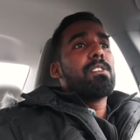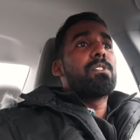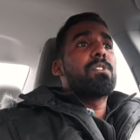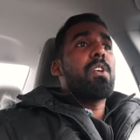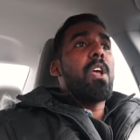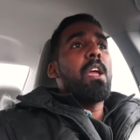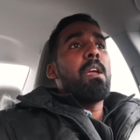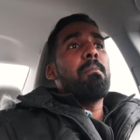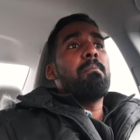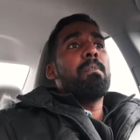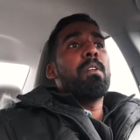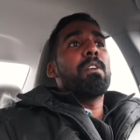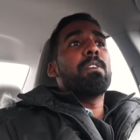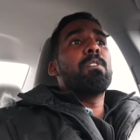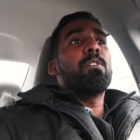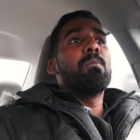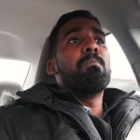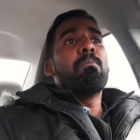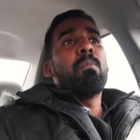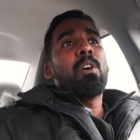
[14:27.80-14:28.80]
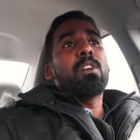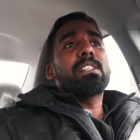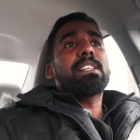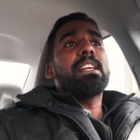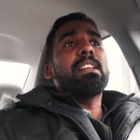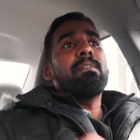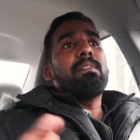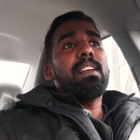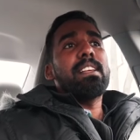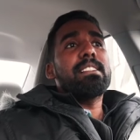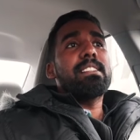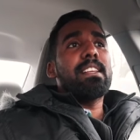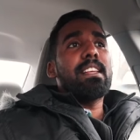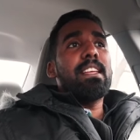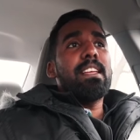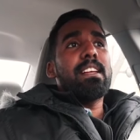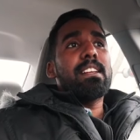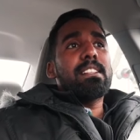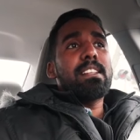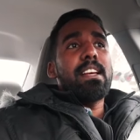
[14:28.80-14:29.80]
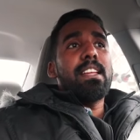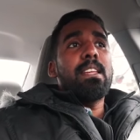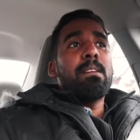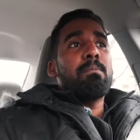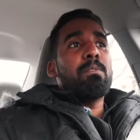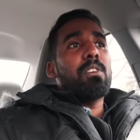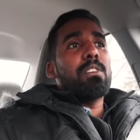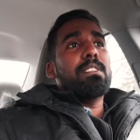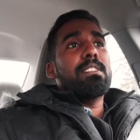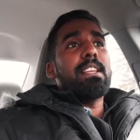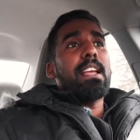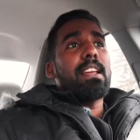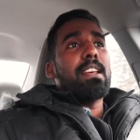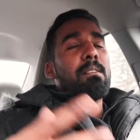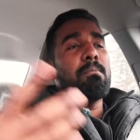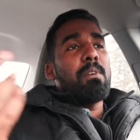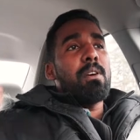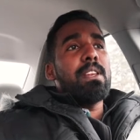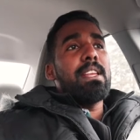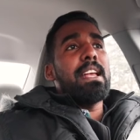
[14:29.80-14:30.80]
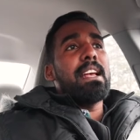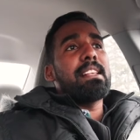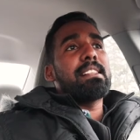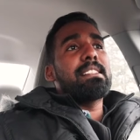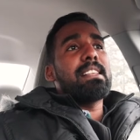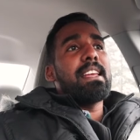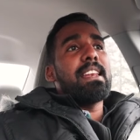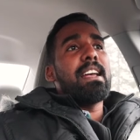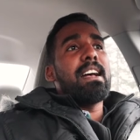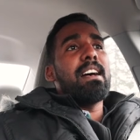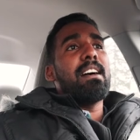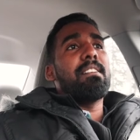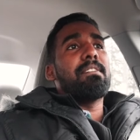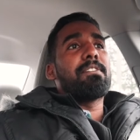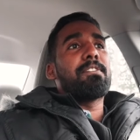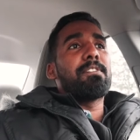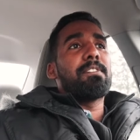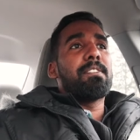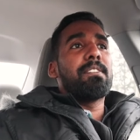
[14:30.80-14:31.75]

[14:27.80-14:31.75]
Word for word: So him not do much investigation, him just take the money and send off.